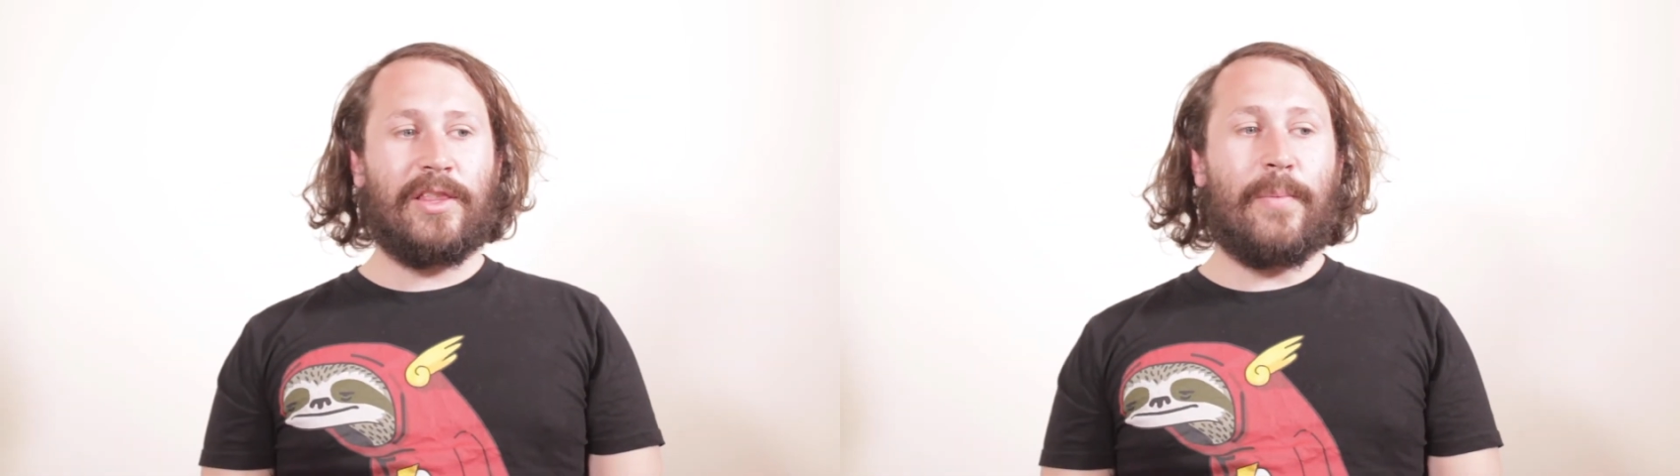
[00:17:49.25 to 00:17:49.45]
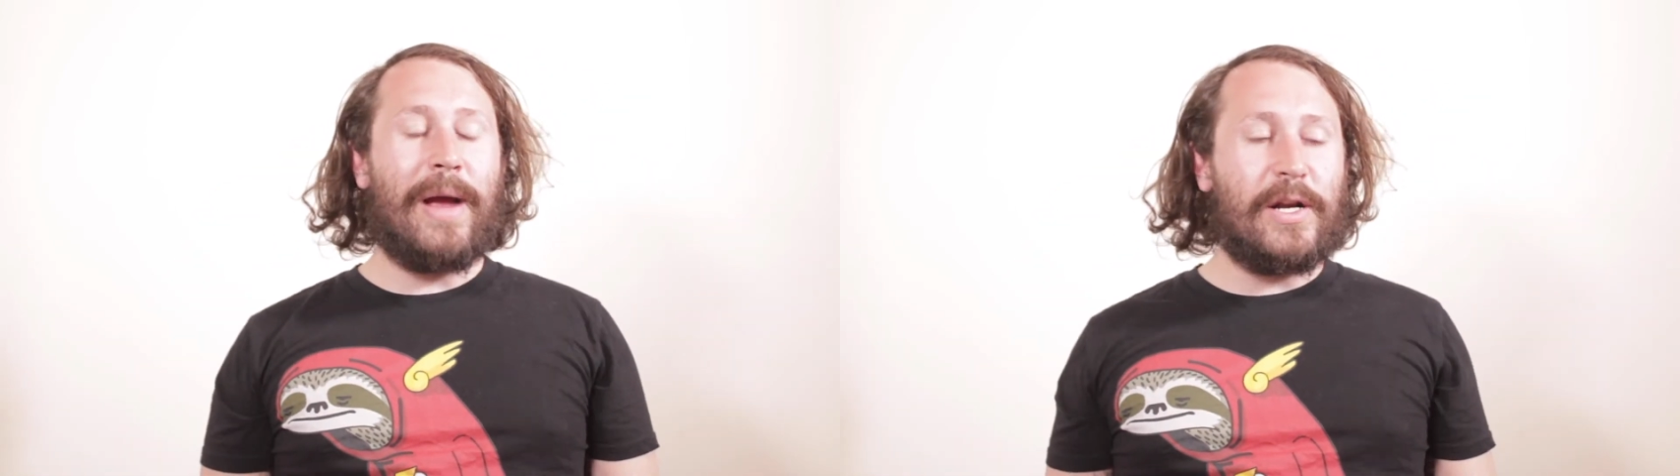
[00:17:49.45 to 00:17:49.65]

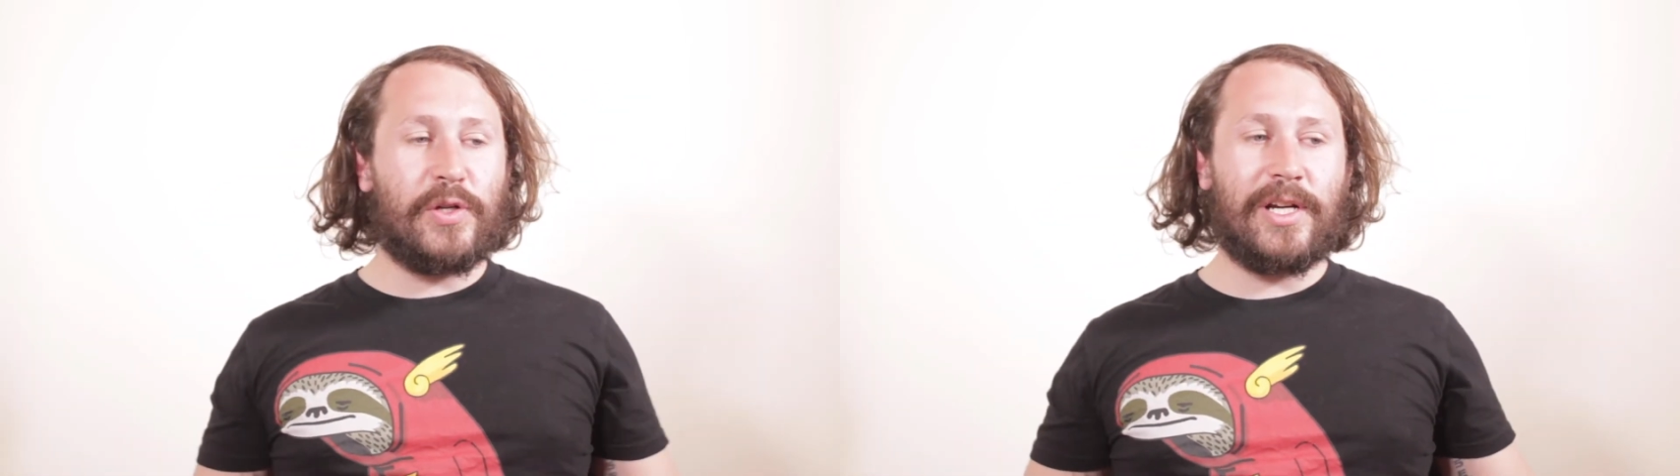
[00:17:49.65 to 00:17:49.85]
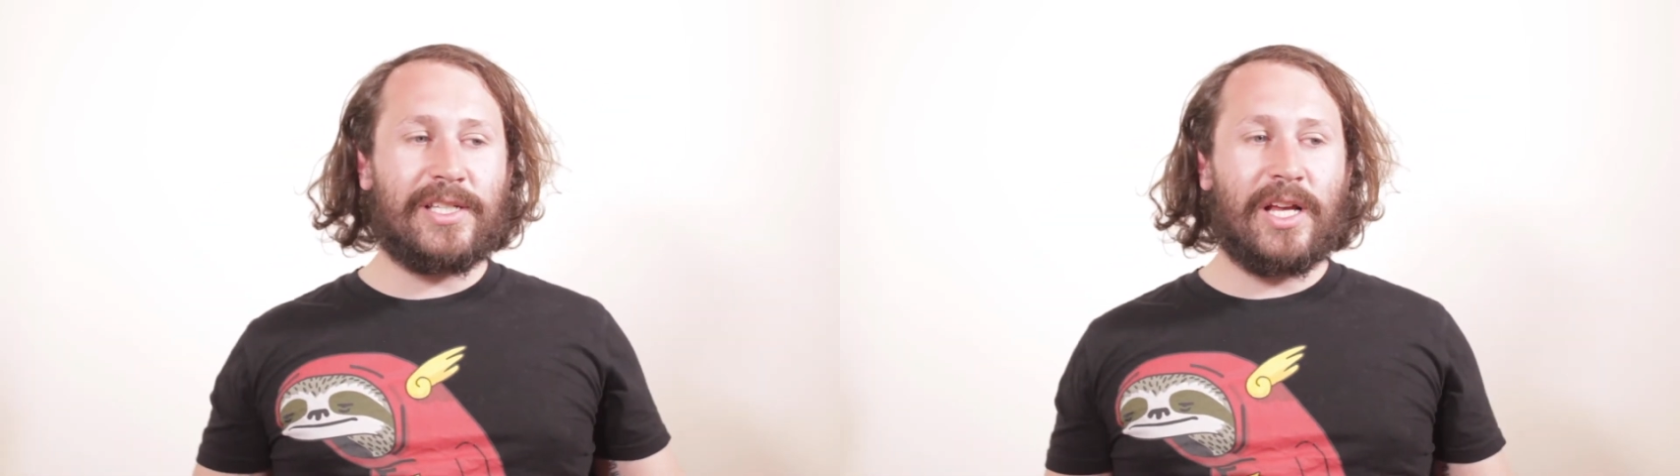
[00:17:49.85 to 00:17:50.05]
The
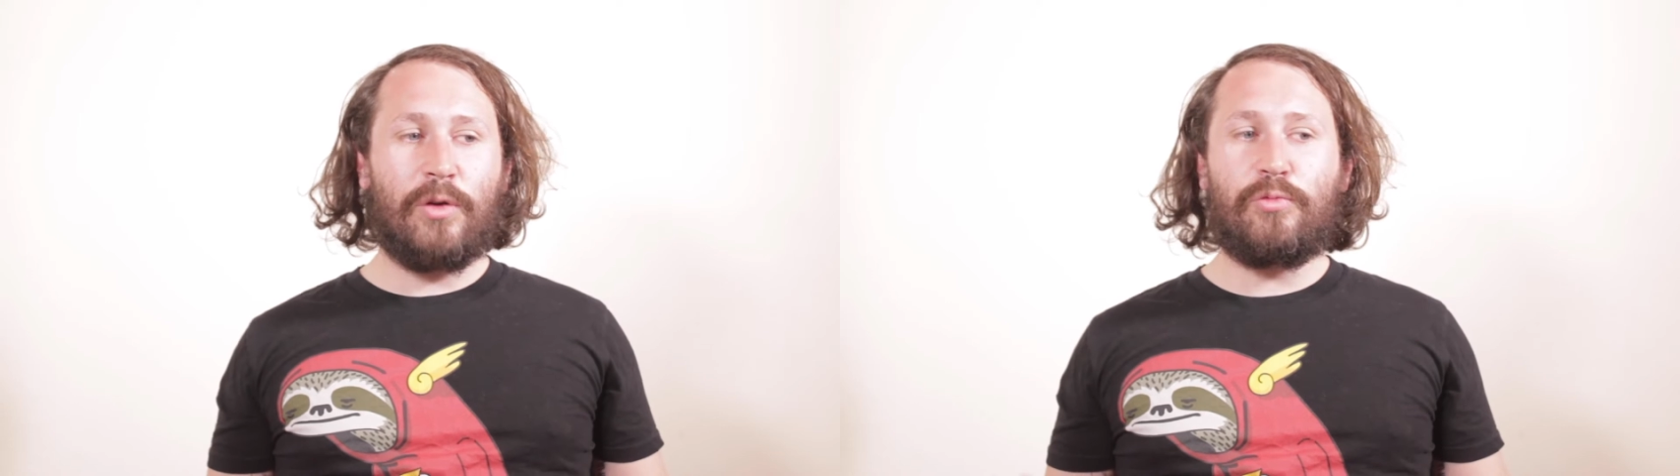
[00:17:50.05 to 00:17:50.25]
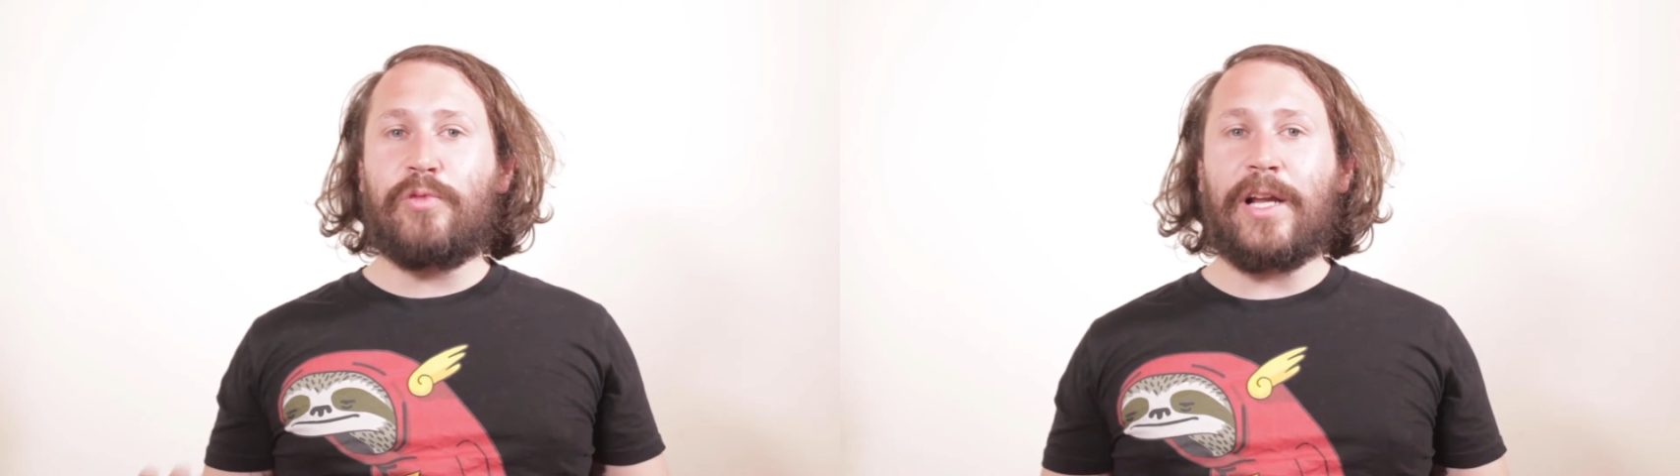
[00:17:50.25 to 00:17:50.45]
Matrix
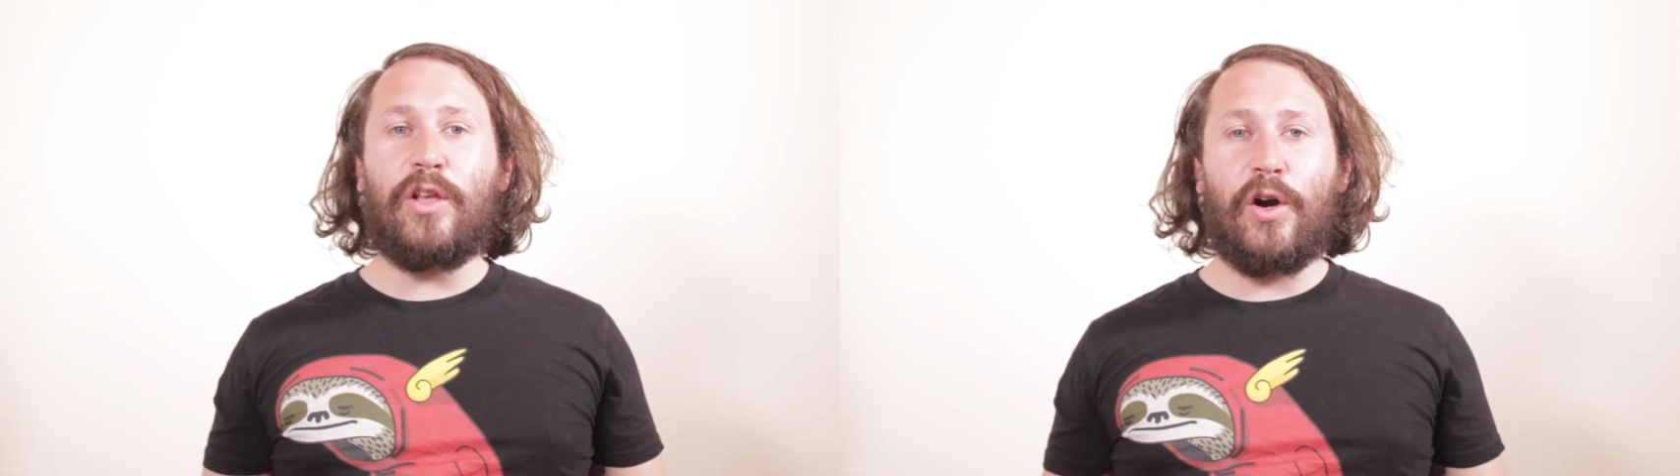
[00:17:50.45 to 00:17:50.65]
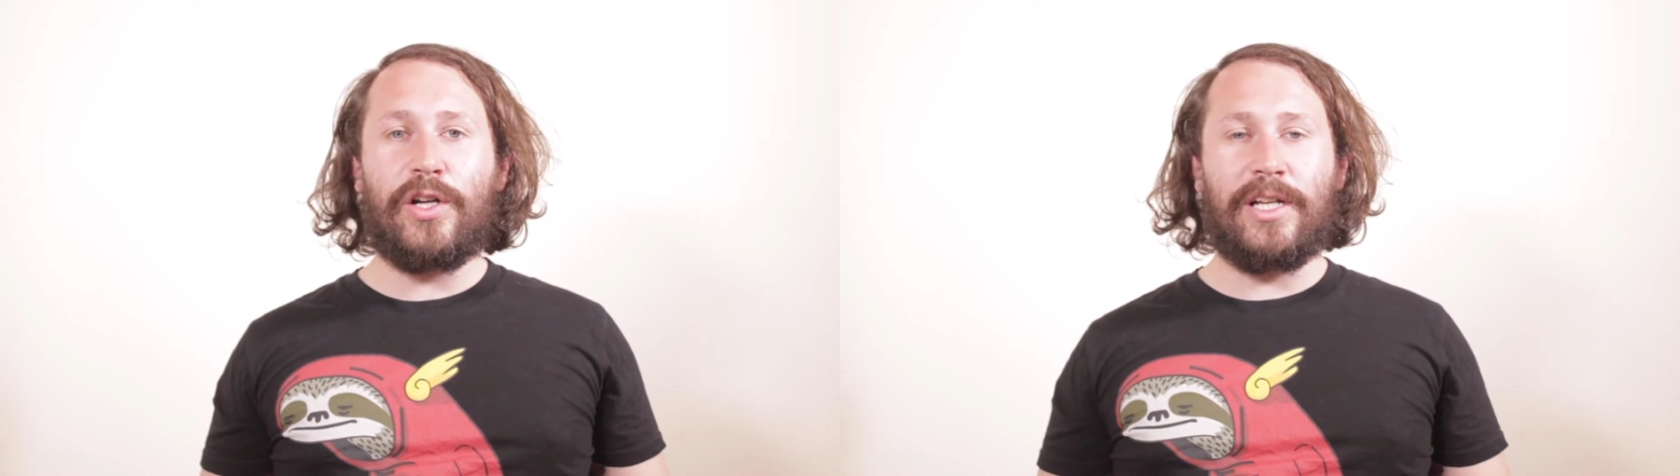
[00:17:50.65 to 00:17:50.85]

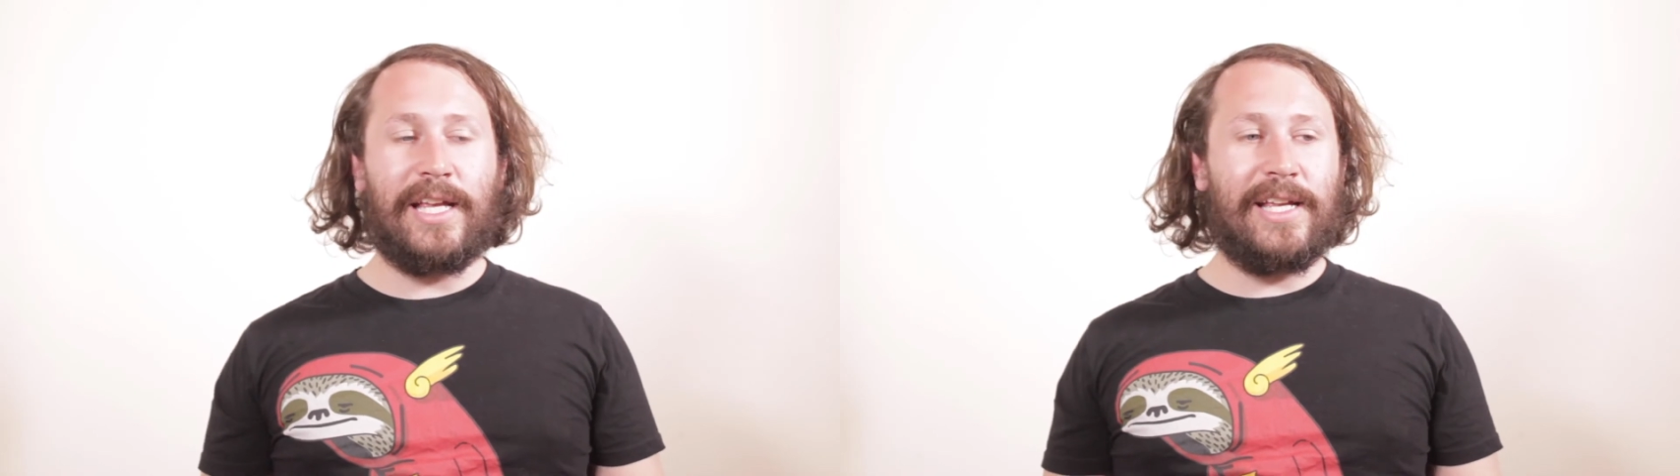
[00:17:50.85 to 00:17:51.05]
Reloaded